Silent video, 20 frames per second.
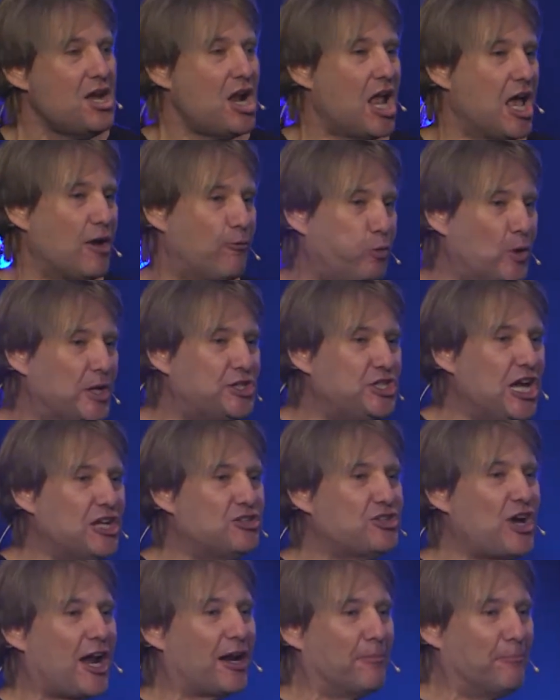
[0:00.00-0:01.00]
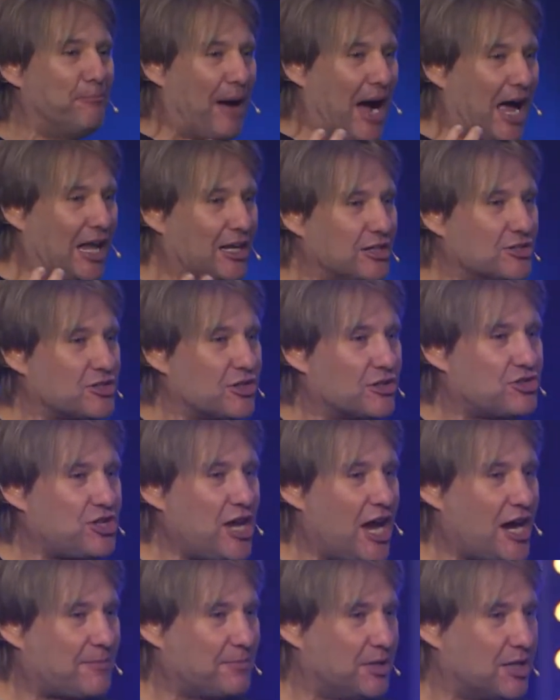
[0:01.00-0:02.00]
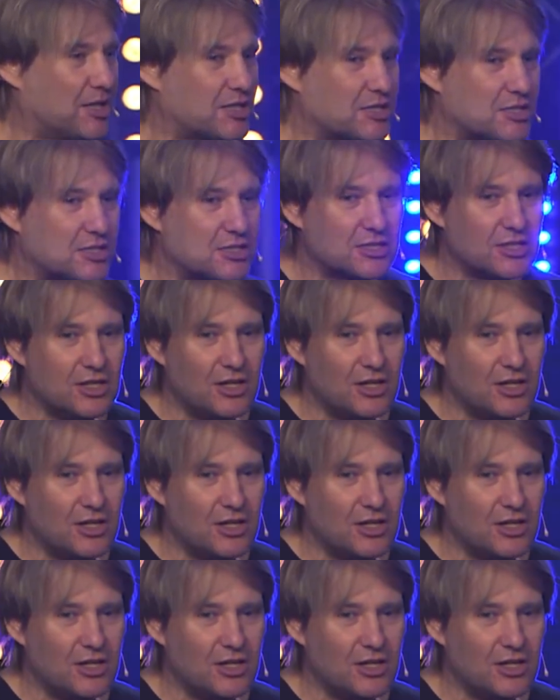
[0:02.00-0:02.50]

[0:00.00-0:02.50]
If we teach how to balance our checkbooks,